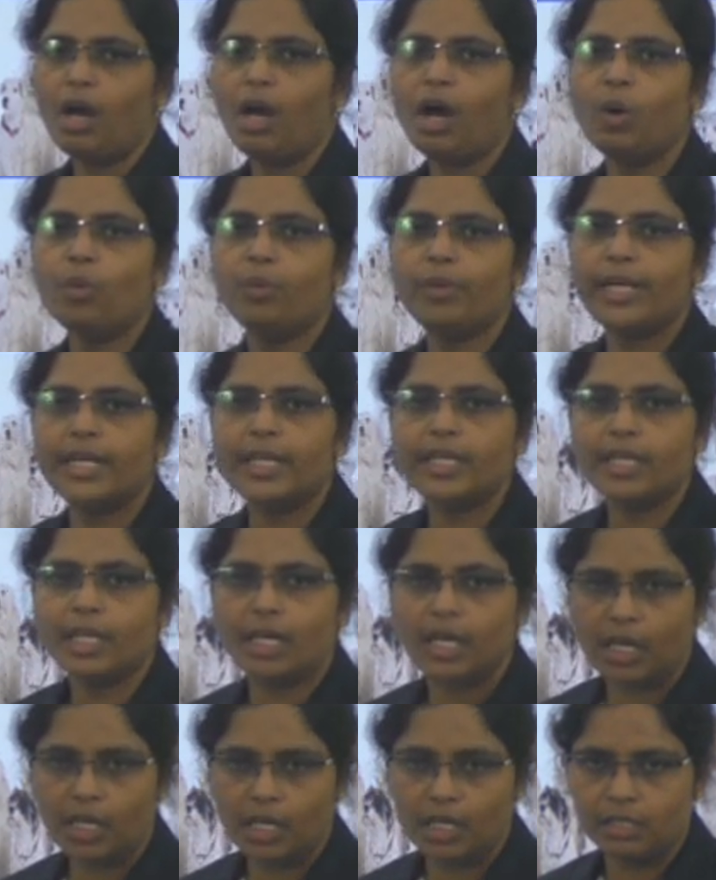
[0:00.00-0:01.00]
how it
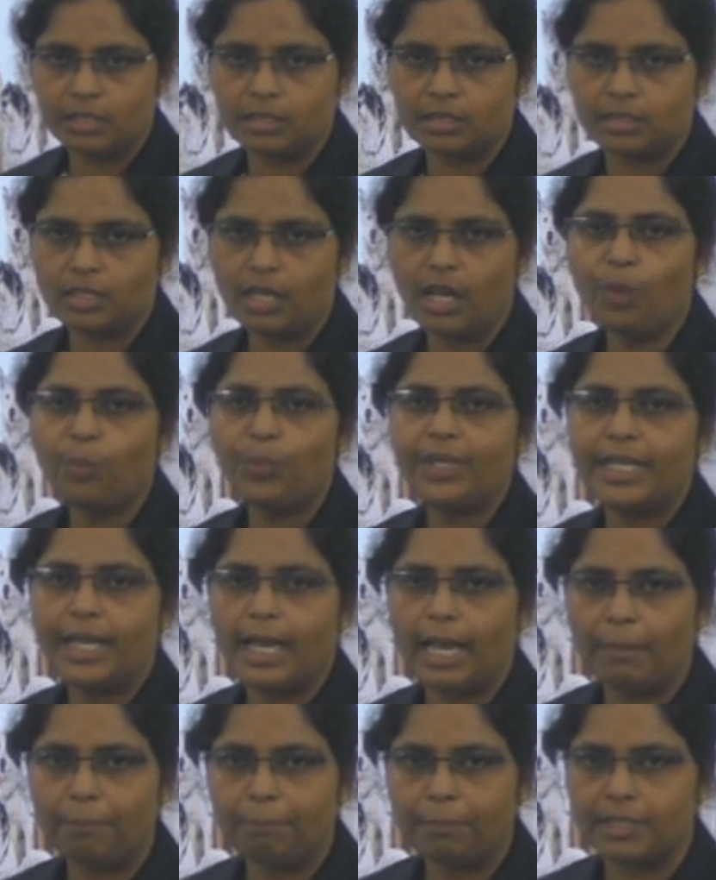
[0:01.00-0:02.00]
occurs, how it
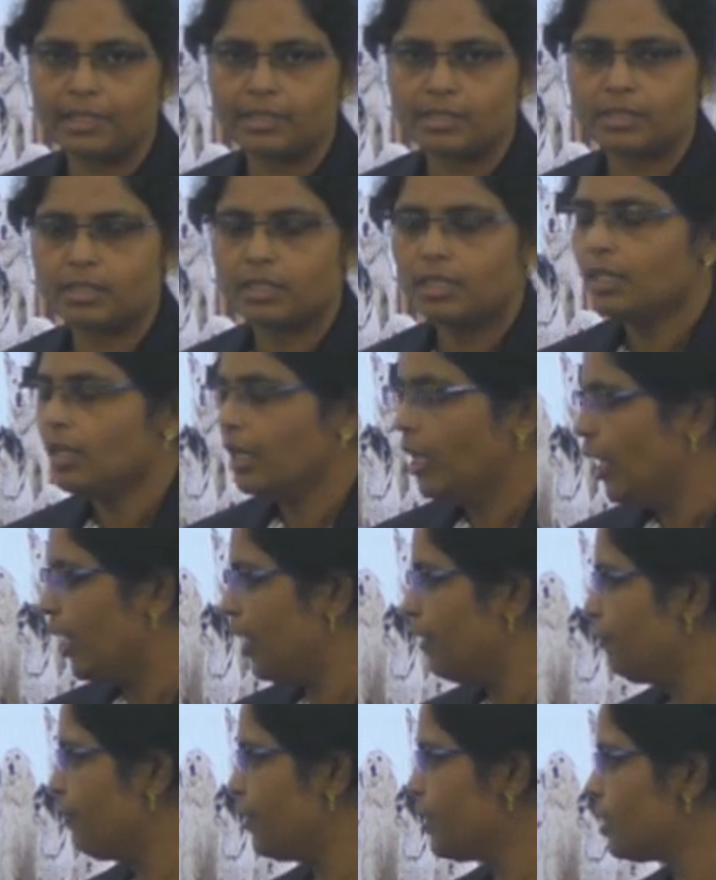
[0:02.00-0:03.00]
happens.
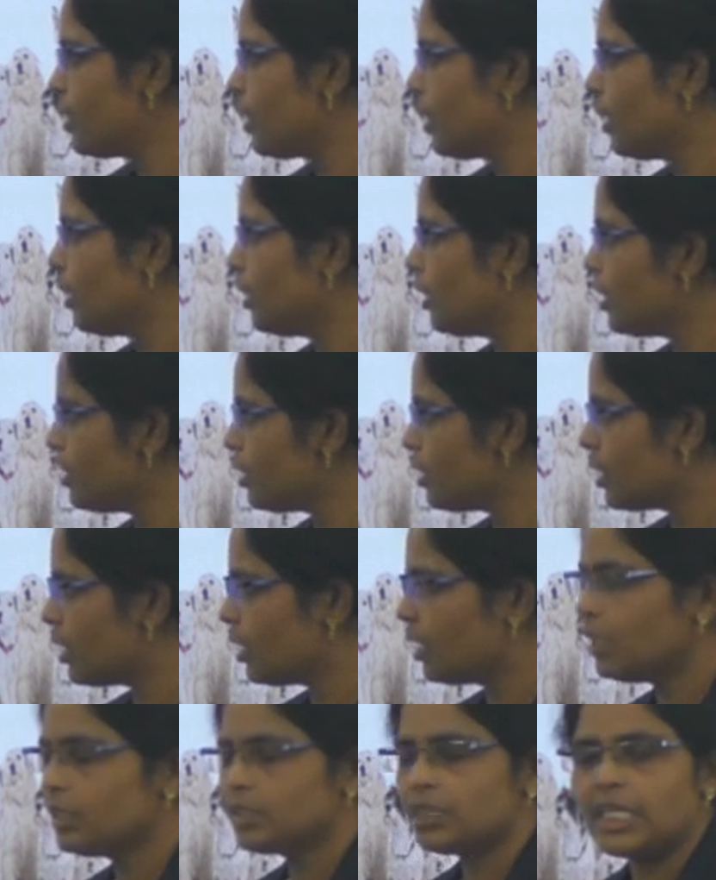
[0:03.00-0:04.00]
If we see this
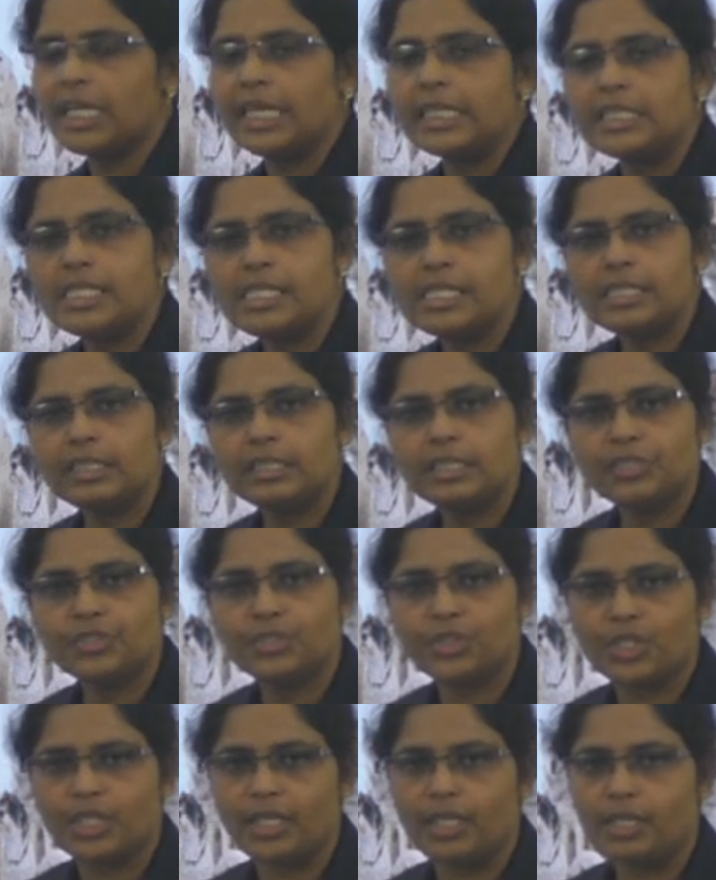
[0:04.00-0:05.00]
changes in the
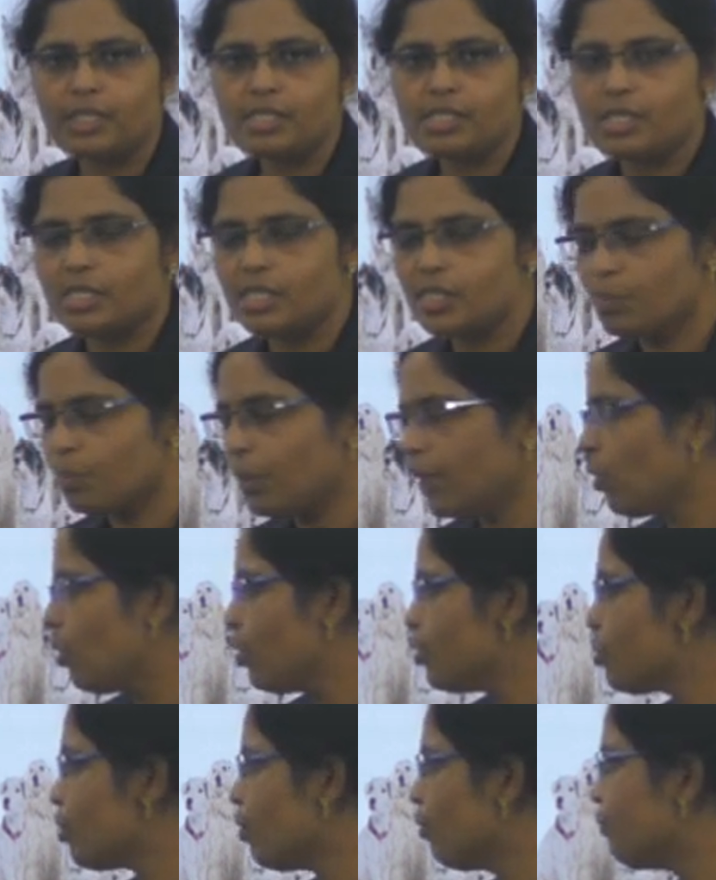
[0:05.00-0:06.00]
genes is
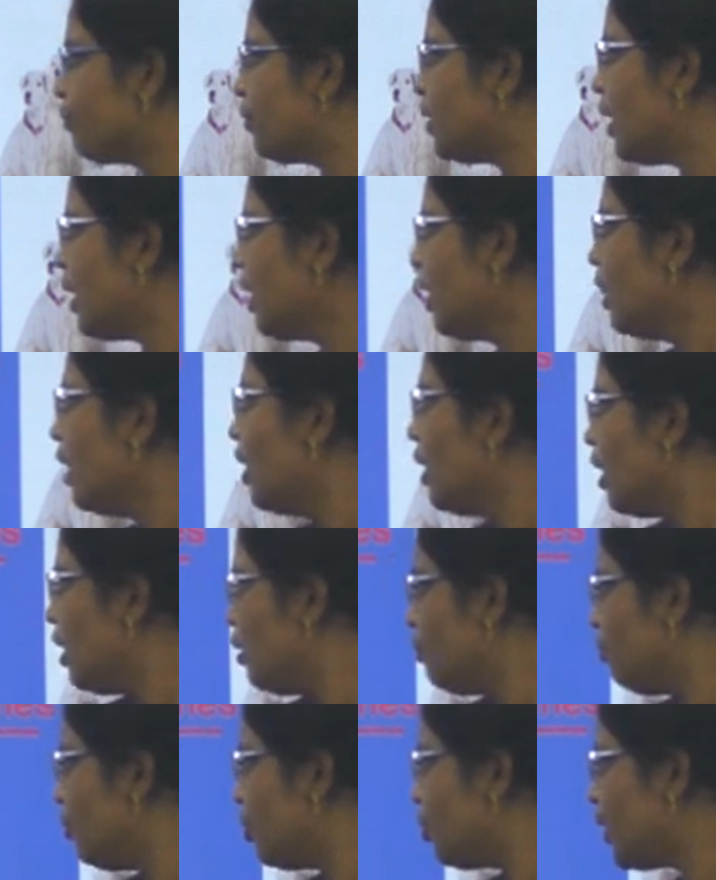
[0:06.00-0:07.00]
because of the
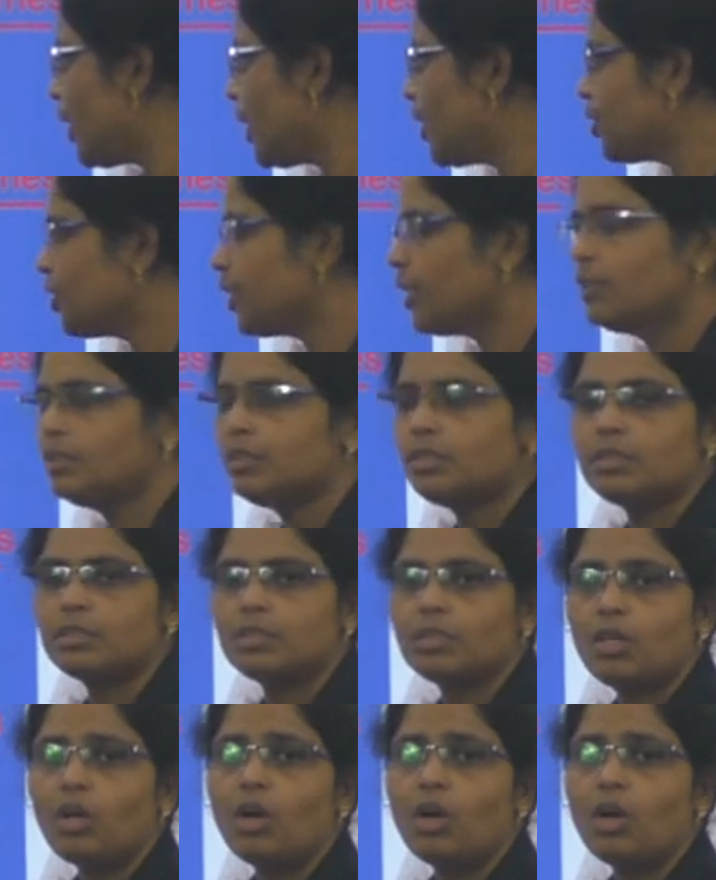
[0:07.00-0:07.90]
mutations